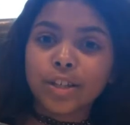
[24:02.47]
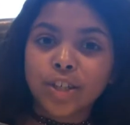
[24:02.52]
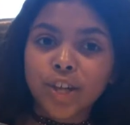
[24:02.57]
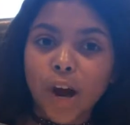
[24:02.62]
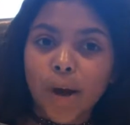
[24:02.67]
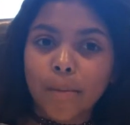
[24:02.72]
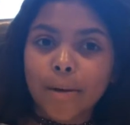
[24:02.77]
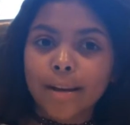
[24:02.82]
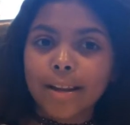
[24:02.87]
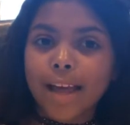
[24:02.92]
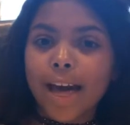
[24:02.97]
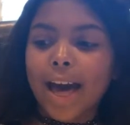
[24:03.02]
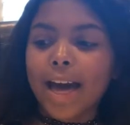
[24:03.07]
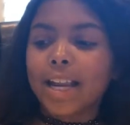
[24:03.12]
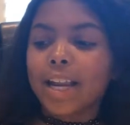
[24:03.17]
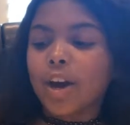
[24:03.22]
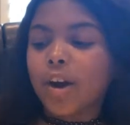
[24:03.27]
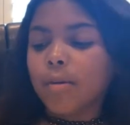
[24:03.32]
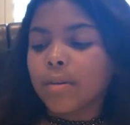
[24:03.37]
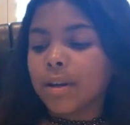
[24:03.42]
job on that.
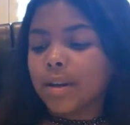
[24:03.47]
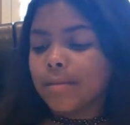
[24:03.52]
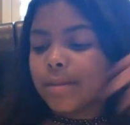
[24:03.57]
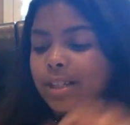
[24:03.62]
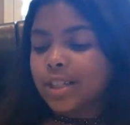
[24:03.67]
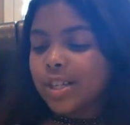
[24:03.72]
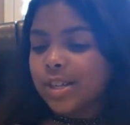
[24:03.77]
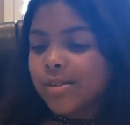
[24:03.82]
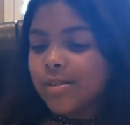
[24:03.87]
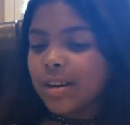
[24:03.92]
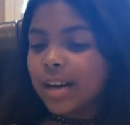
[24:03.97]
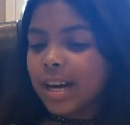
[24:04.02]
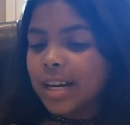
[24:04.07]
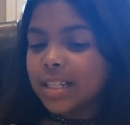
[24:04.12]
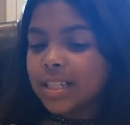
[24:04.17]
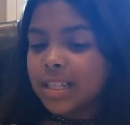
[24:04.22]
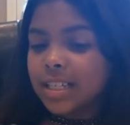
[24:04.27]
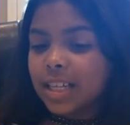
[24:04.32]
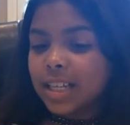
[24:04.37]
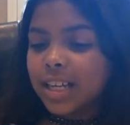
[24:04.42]
Now I'm gonna be showing you
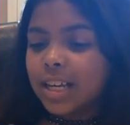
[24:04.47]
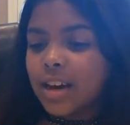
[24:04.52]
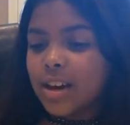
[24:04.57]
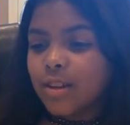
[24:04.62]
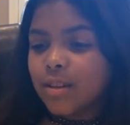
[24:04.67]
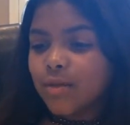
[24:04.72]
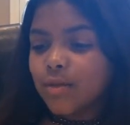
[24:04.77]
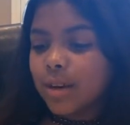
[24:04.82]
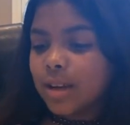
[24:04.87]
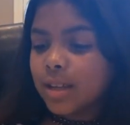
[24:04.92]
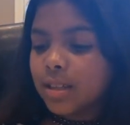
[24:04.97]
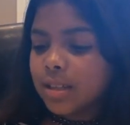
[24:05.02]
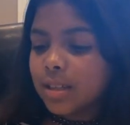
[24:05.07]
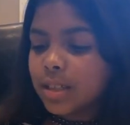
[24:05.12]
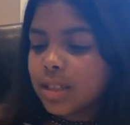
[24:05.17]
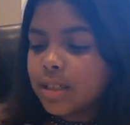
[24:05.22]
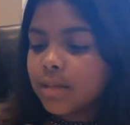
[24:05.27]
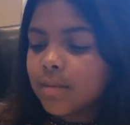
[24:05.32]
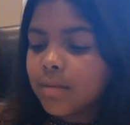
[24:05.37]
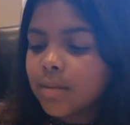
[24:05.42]
guys the other
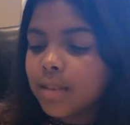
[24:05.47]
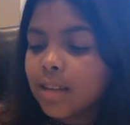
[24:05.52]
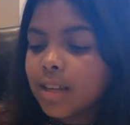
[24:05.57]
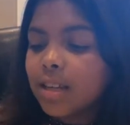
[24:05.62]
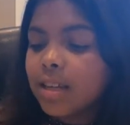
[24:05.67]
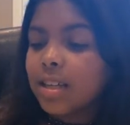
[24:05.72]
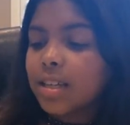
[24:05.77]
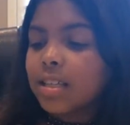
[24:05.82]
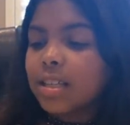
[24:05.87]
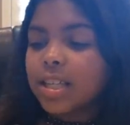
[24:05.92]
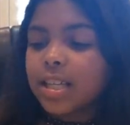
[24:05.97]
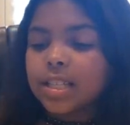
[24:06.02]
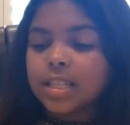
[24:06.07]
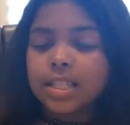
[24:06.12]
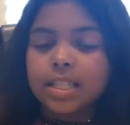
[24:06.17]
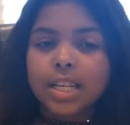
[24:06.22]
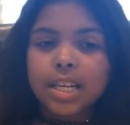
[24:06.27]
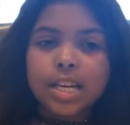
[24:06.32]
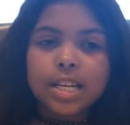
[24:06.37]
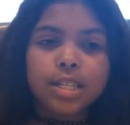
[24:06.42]
ones.
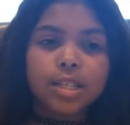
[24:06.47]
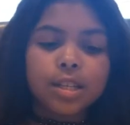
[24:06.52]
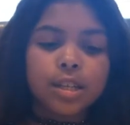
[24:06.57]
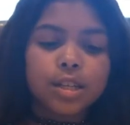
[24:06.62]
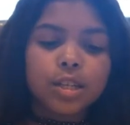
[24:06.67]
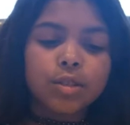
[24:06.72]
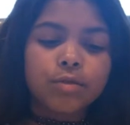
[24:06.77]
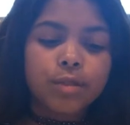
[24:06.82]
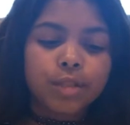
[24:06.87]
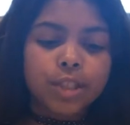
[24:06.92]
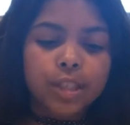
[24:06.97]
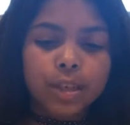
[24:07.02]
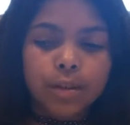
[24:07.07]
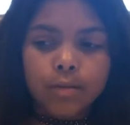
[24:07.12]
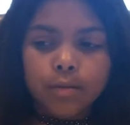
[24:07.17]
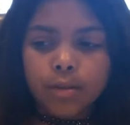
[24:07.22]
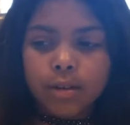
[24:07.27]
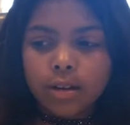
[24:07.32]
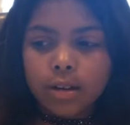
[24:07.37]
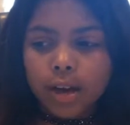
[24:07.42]
This is the squishy
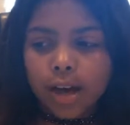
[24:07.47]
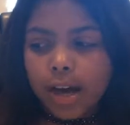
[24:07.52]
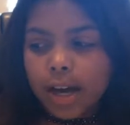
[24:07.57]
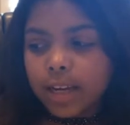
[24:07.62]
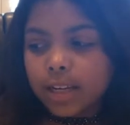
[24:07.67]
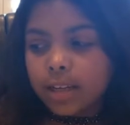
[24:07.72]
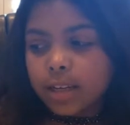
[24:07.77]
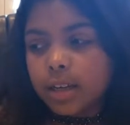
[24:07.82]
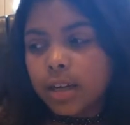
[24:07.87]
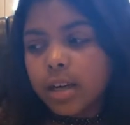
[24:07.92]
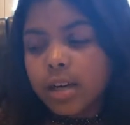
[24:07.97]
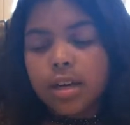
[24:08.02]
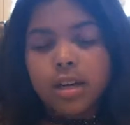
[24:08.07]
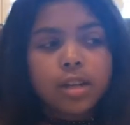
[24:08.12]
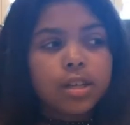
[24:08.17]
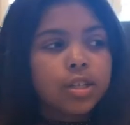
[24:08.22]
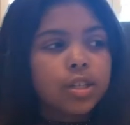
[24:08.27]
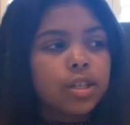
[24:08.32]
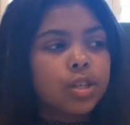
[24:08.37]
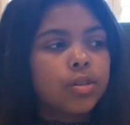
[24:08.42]
kind.
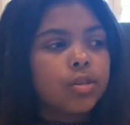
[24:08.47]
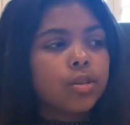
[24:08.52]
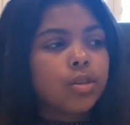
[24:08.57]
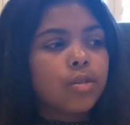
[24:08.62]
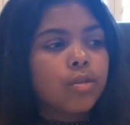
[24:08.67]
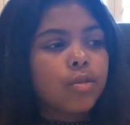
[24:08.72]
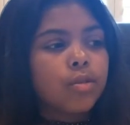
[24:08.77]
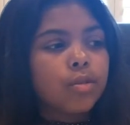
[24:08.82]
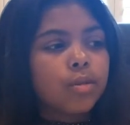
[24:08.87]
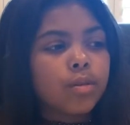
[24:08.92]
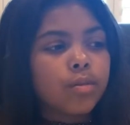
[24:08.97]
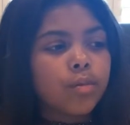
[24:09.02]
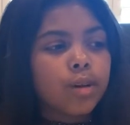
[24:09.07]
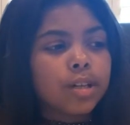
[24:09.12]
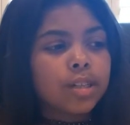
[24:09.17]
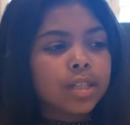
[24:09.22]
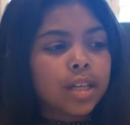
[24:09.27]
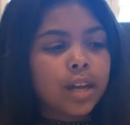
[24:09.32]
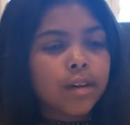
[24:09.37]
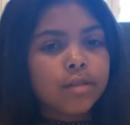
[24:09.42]
So you know the
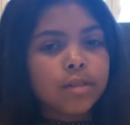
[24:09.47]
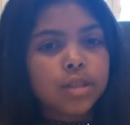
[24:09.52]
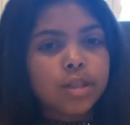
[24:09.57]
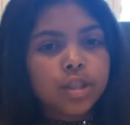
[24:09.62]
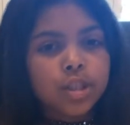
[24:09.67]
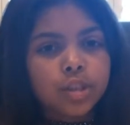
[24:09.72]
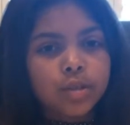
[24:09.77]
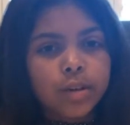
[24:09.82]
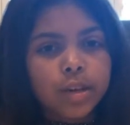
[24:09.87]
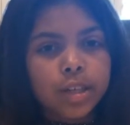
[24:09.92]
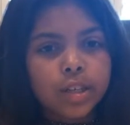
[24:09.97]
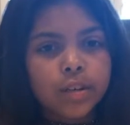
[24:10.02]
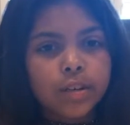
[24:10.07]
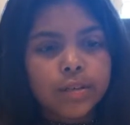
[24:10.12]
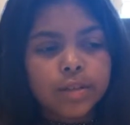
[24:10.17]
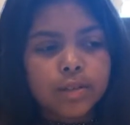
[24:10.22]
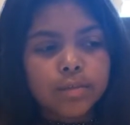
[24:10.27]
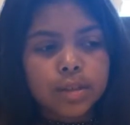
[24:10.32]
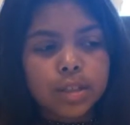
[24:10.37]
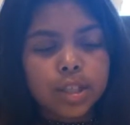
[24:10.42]
ones that I was just showing you,
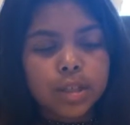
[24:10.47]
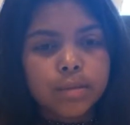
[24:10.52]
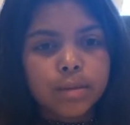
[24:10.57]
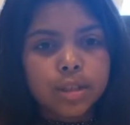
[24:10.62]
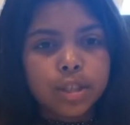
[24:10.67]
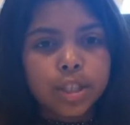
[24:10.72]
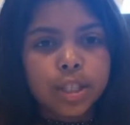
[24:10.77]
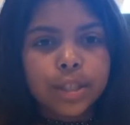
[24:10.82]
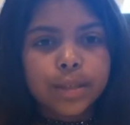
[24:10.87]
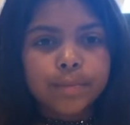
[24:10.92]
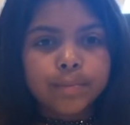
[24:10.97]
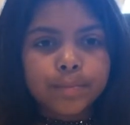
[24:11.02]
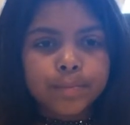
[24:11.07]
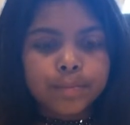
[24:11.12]
smushy mushy?